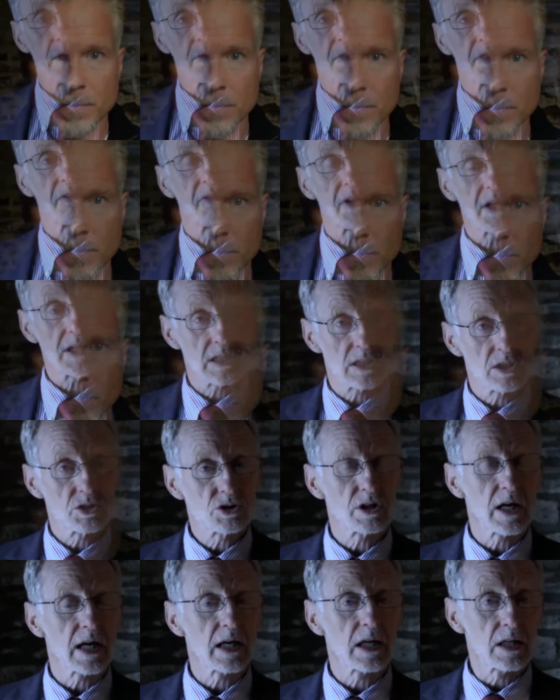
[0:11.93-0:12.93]
The Viking
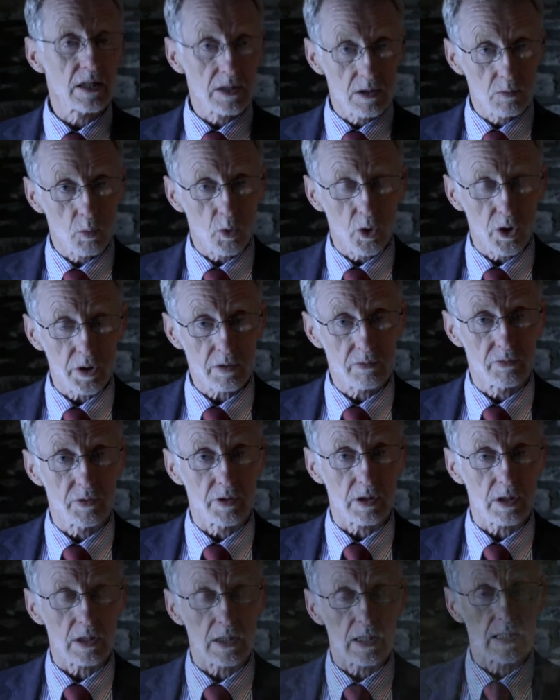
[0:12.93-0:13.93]
Triangle in
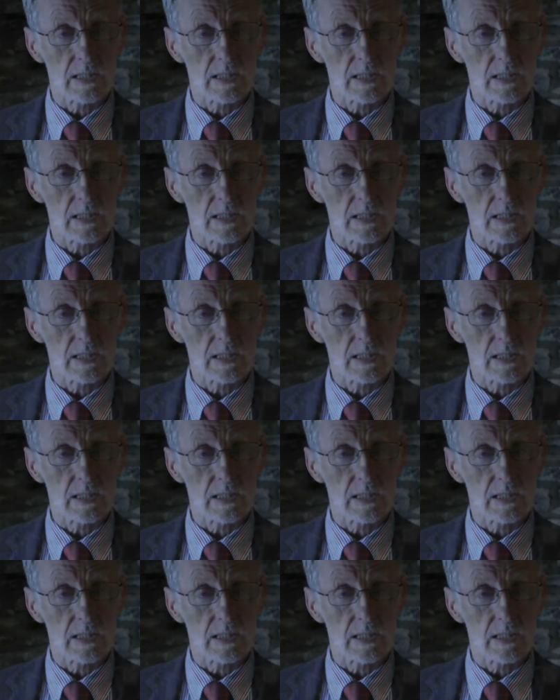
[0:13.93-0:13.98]
Waterford